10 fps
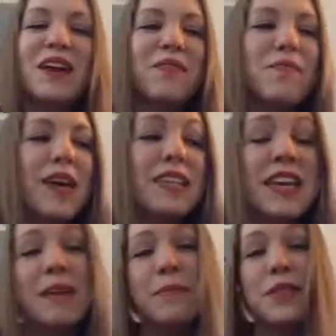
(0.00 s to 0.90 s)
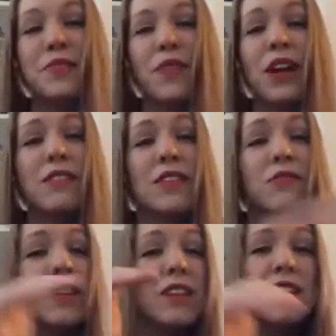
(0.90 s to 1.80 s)
make tapes when I was a
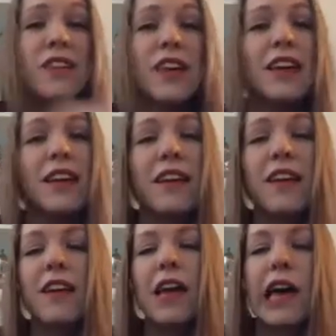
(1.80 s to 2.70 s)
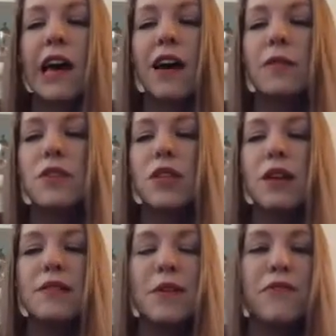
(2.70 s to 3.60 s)
really little kid. So
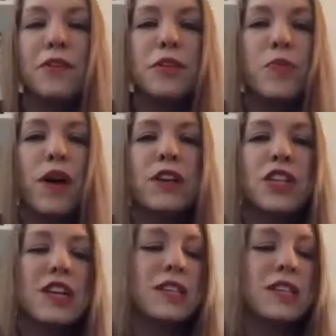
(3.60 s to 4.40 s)
that was my first project,